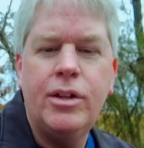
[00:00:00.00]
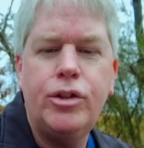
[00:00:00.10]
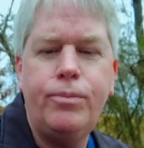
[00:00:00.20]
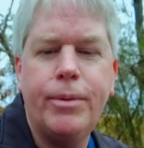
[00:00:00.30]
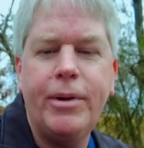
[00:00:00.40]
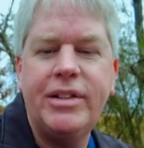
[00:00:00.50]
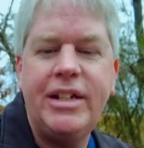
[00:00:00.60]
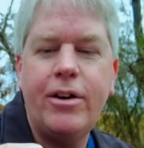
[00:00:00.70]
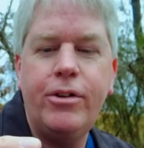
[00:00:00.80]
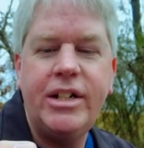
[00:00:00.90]
Super
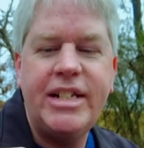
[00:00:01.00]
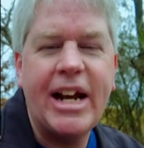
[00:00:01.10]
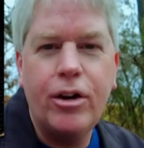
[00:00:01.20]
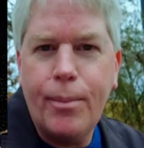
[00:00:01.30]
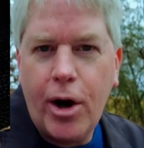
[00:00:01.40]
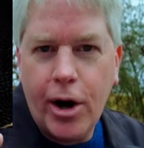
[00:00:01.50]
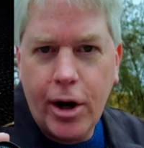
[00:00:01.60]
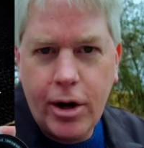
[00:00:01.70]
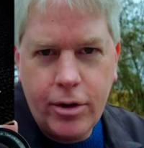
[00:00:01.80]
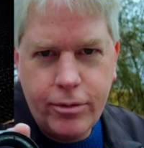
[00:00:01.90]
Multi-Coated
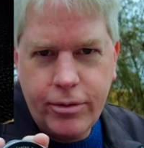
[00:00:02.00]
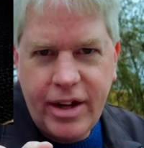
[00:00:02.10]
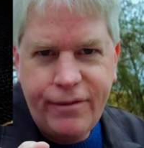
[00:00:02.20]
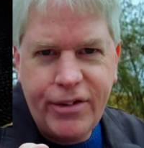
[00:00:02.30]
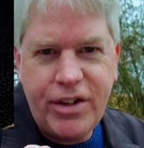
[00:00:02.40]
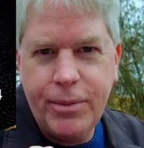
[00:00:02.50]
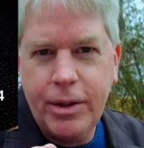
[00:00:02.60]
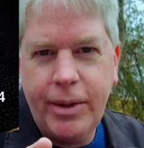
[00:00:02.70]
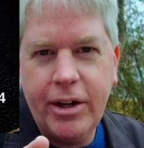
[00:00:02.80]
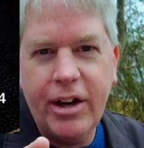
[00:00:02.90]
Tekomar
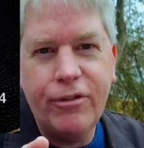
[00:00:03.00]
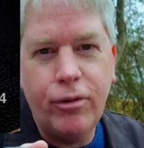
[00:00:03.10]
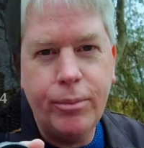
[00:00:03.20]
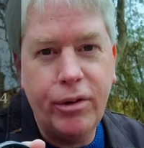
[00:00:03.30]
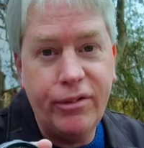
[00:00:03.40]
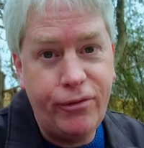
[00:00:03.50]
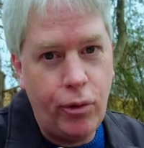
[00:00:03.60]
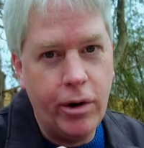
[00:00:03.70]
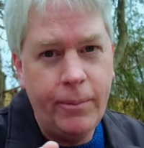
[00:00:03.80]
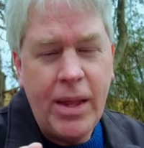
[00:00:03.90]
50mm
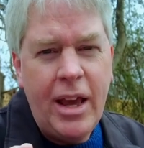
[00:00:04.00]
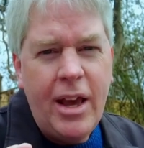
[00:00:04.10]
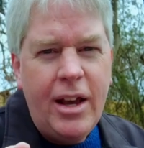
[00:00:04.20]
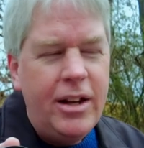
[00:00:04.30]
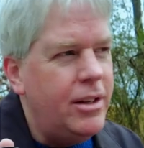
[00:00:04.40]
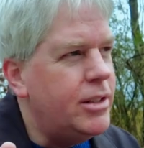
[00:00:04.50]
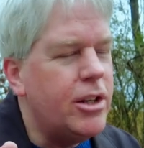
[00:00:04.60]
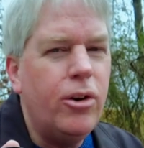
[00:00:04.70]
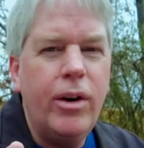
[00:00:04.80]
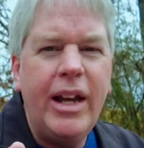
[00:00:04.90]
f1.4.
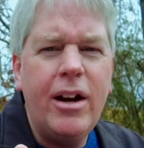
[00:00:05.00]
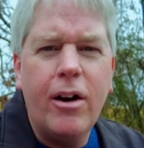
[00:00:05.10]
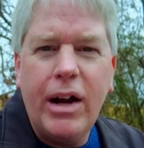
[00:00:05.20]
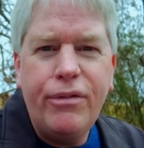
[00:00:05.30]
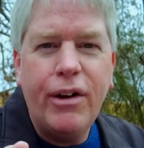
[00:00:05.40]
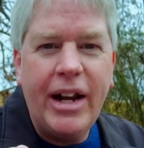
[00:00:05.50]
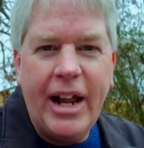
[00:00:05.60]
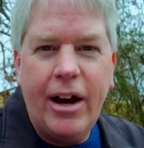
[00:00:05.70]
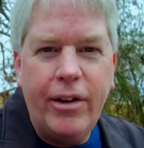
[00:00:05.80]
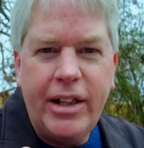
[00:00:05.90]
So in RF
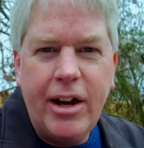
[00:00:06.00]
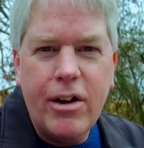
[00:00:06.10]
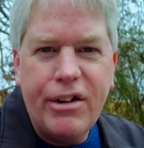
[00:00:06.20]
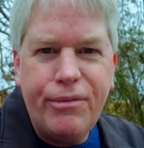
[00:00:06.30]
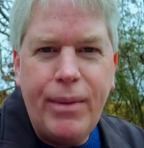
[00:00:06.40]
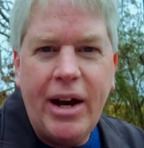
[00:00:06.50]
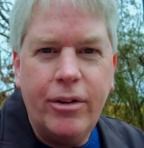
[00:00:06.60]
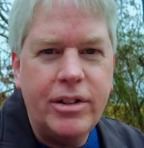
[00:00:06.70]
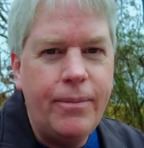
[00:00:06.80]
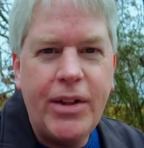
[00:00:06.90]
right now, in the RF
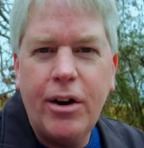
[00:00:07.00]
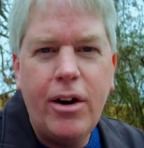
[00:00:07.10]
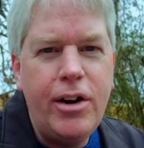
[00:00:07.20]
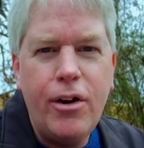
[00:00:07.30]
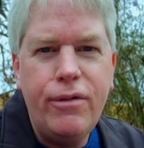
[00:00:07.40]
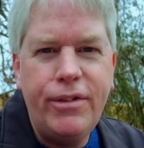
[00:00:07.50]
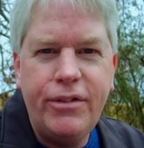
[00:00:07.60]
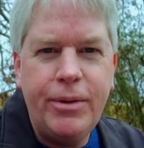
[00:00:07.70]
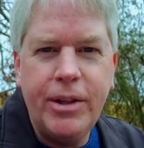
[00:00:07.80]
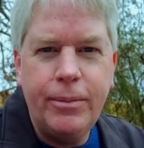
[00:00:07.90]
mount, there are no
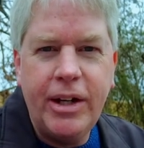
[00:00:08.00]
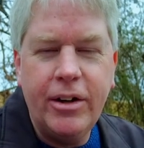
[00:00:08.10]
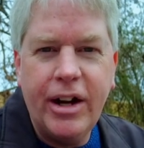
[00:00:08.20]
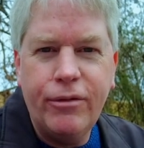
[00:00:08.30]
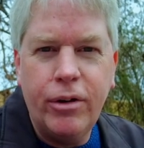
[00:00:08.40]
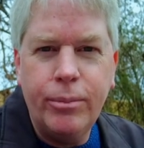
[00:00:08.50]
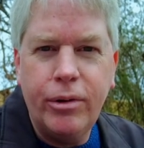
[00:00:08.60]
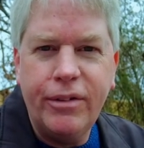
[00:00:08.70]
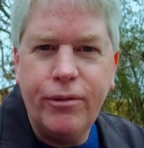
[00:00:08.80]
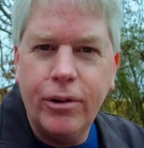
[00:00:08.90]
50mm
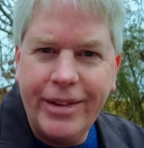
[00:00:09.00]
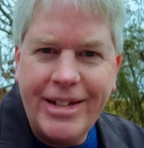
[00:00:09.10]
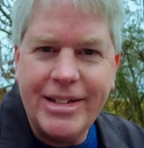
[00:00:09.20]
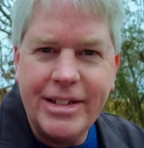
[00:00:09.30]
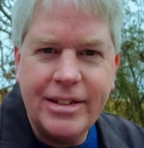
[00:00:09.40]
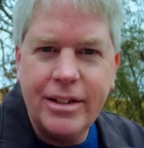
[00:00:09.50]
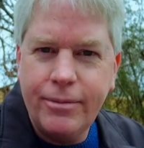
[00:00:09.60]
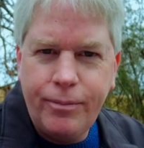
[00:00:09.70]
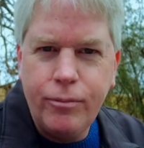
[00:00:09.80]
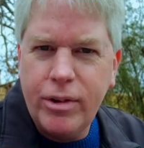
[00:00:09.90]
f1.4 lenses,
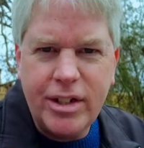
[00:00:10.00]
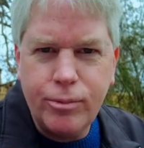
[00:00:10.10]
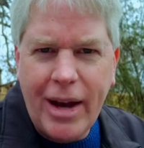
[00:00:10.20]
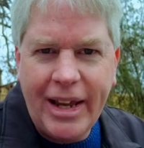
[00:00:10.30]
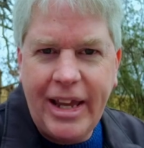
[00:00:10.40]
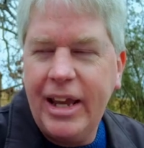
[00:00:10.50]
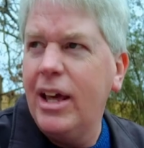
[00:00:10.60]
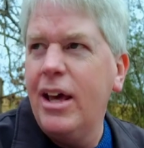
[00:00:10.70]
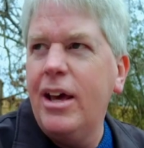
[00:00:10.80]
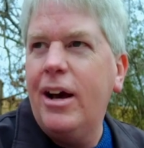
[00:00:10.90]
which is wacky.
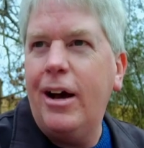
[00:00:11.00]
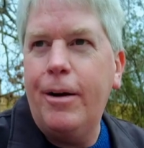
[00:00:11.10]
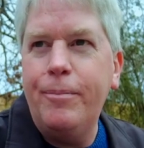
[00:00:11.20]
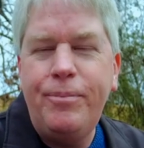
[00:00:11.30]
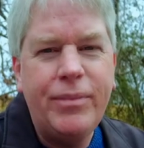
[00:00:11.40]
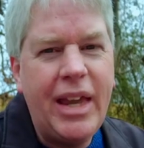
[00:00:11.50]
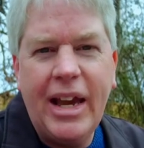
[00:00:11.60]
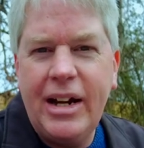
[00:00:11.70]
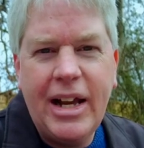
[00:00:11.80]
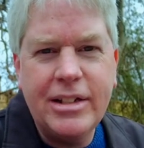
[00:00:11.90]

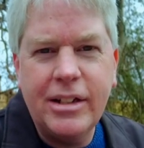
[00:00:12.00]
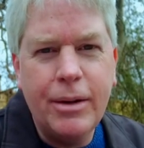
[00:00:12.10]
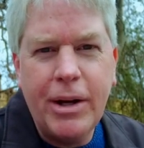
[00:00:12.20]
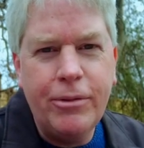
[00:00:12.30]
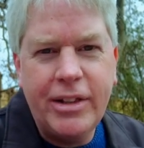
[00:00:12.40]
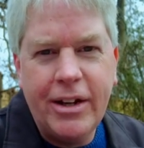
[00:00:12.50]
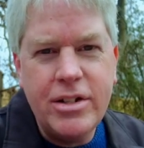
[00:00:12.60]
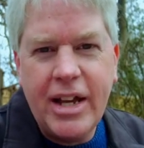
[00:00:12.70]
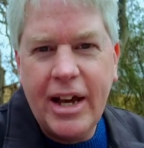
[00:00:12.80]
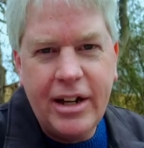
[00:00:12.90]
Canon hasn't come out with
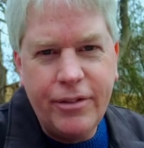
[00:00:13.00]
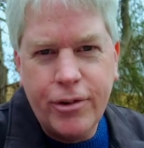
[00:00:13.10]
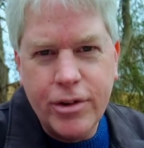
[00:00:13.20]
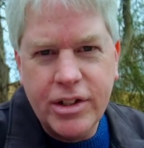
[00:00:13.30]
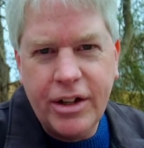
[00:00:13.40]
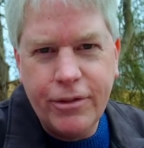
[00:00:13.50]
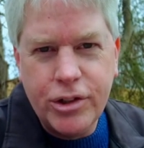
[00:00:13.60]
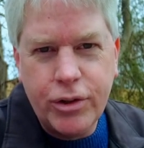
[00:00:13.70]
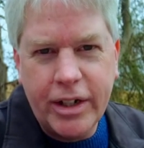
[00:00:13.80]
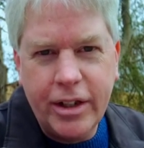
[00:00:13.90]
theirs yet, and of course they've
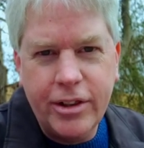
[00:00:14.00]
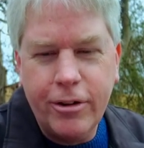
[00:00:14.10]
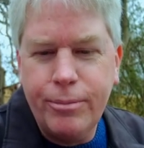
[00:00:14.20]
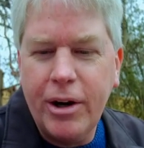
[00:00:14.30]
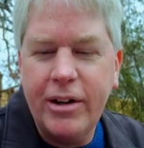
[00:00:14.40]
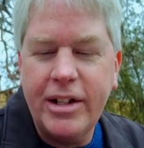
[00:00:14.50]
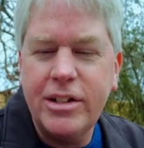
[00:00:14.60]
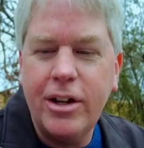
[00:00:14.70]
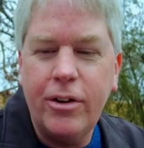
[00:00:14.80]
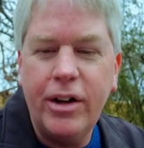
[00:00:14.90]
restricted third
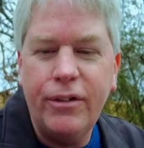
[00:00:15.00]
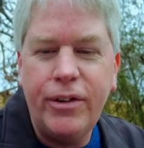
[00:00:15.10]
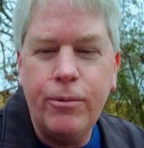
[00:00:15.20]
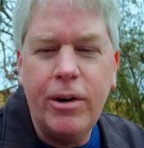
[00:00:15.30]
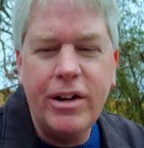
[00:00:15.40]
parties. So if you